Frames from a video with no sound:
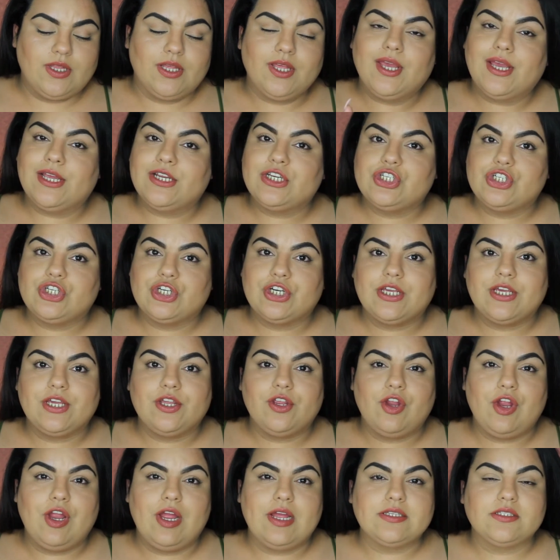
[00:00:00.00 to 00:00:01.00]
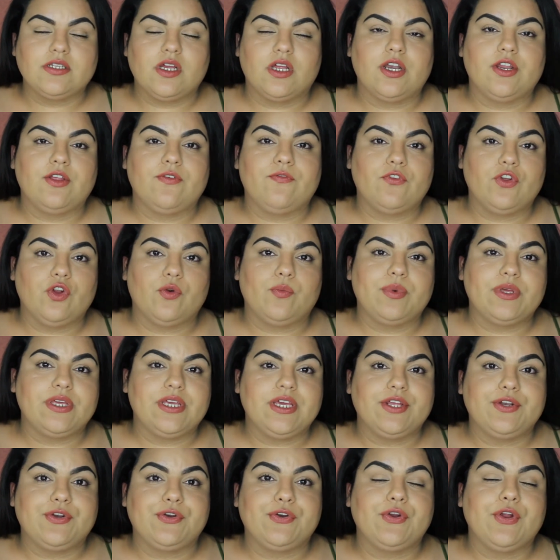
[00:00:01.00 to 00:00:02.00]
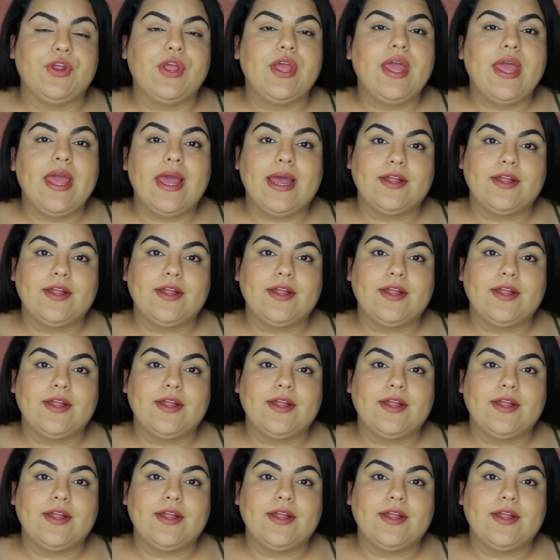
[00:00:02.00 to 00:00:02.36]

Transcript: that you guys should get your hands on if you're a beginner